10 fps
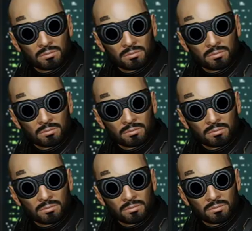
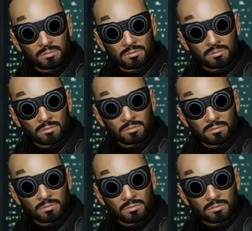(no one is talking)